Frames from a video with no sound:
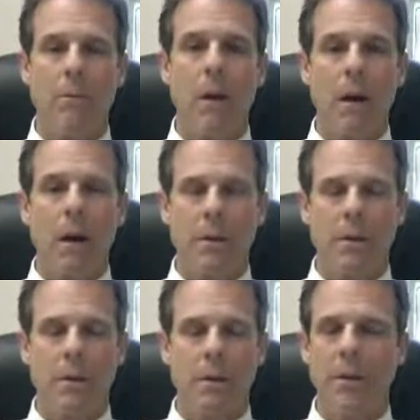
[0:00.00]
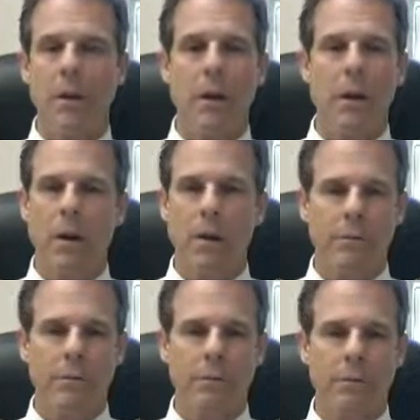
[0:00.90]
products or
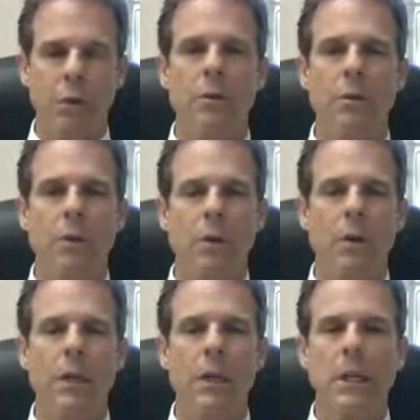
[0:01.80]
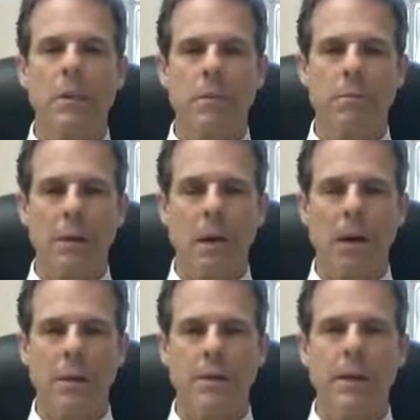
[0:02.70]
gluten or gluten
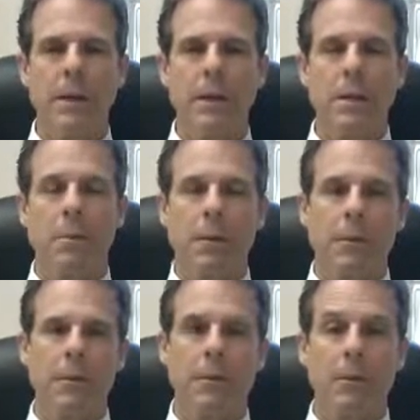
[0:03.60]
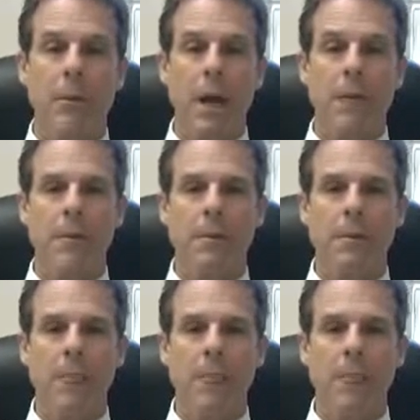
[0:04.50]
products, typically from grains.